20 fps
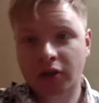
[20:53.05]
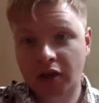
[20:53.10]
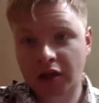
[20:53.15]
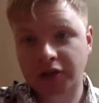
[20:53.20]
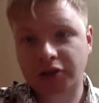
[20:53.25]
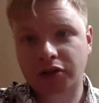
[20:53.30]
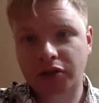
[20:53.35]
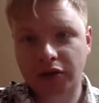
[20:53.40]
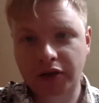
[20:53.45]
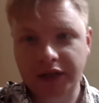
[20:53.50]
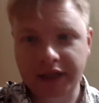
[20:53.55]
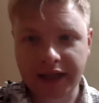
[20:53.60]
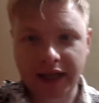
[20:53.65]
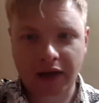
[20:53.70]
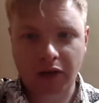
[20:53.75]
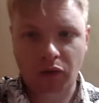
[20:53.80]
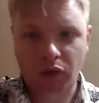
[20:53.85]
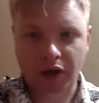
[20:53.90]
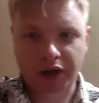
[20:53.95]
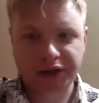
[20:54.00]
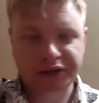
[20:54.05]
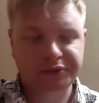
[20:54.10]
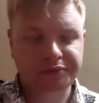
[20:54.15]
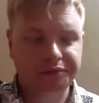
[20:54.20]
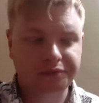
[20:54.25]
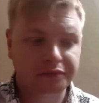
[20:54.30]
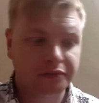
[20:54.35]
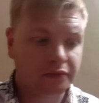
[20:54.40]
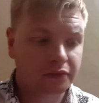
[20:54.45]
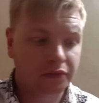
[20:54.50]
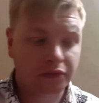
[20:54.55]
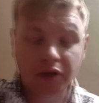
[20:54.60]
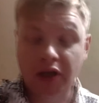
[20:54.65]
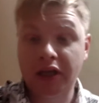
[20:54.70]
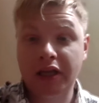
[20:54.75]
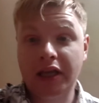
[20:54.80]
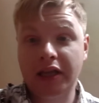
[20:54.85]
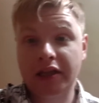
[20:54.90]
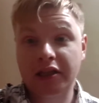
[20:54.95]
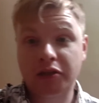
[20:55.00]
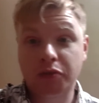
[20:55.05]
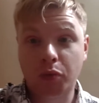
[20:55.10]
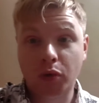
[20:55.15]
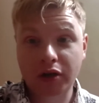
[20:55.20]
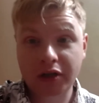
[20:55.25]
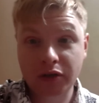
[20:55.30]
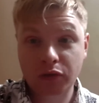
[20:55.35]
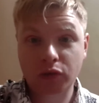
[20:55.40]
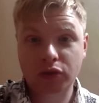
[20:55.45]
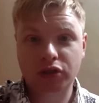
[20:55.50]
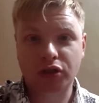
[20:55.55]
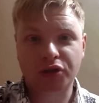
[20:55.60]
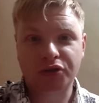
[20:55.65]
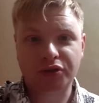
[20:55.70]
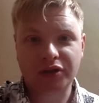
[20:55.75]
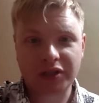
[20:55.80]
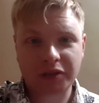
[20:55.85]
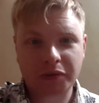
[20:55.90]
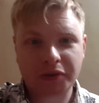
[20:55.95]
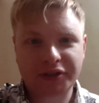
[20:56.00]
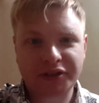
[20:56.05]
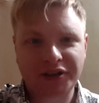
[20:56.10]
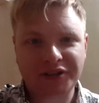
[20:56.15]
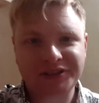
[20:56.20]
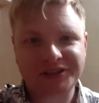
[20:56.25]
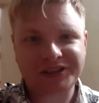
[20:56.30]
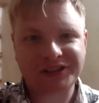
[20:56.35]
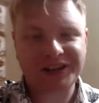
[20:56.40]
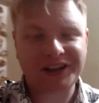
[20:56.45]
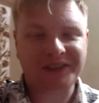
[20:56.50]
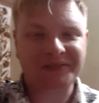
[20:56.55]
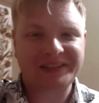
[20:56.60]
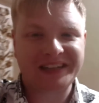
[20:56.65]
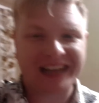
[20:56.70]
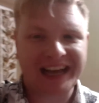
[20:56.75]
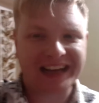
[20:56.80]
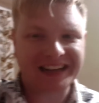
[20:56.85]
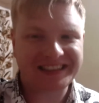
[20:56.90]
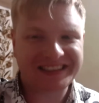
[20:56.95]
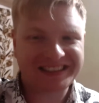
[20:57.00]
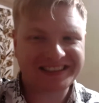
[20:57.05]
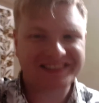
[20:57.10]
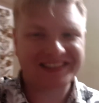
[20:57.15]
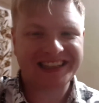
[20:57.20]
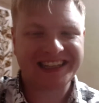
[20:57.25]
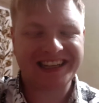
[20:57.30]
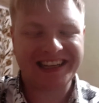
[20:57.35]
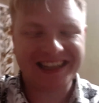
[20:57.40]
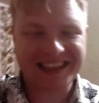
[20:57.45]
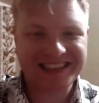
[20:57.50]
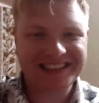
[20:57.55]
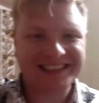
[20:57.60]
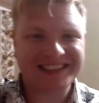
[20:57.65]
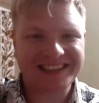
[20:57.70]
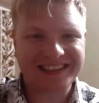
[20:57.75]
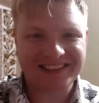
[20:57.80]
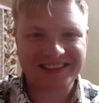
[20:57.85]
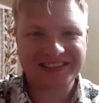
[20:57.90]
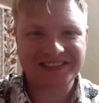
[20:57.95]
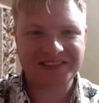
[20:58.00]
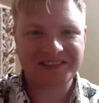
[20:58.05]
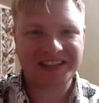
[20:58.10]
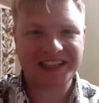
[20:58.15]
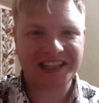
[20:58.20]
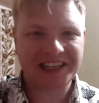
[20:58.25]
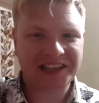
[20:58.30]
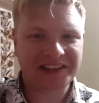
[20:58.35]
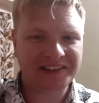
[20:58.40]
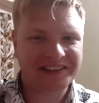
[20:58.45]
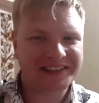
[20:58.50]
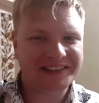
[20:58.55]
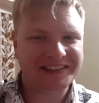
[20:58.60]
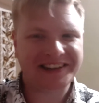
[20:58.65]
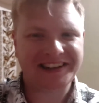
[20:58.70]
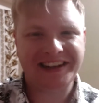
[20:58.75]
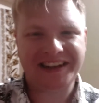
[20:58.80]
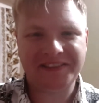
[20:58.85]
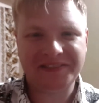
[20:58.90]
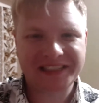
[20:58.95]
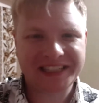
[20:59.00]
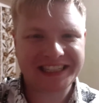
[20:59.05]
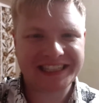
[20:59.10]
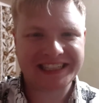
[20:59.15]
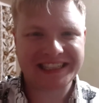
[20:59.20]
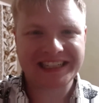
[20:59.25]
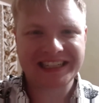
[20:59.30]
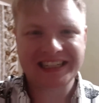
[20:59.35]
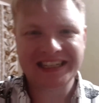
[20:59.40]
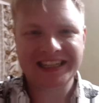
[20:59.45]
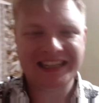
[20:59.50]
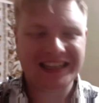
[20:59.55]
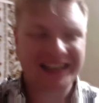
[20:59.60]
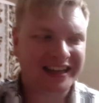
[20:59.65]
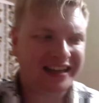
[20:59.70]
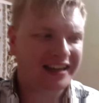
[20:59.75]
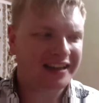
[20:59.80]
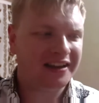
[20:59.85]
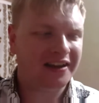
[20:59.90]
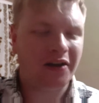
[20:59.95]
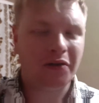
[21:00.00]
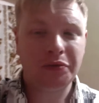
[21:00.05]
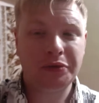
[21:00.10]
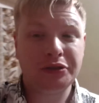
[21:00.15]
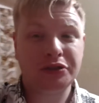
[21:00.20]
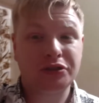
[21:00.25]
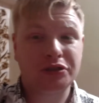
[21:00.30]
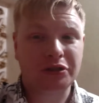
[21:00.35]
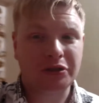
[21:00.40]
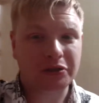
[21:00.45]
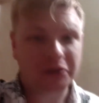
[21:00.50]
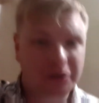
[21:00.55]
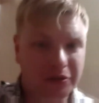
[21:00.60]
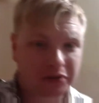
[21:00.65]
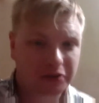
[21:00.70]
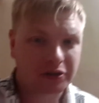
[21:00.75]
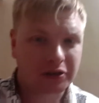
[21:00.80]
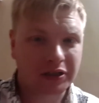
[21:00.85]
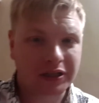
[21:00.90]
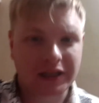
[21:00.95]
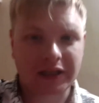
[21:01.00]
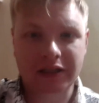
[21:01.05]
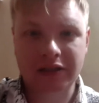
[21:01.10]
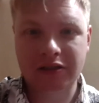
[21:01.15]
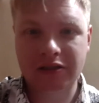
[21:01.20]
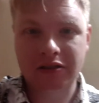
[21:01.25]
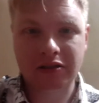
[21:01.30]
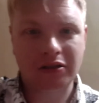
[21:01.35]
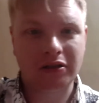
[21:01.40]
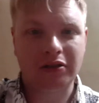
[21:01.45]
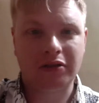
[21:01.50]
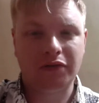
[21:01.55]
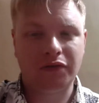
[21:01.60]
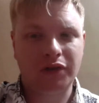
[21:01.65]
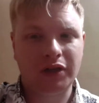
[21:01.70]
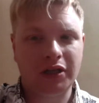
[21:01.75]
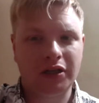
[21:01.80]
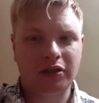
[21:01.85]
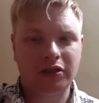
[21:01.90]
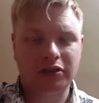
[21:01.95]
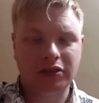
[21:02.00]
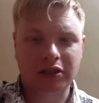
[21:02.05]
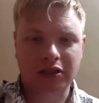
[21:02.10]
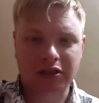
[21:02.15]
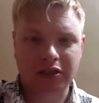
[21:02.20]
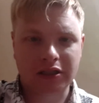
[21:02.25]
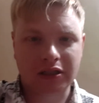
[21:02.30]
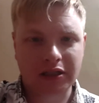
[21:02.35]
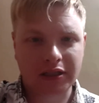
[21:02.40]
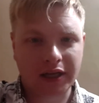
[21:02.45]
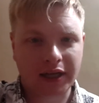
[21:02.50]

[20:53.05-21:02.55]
it's good in that way. But yeah, this morning was the Christmas concert I'm in Hatton with the kids, and that was really cute, and I loved it. I won't show you the kids on the video just in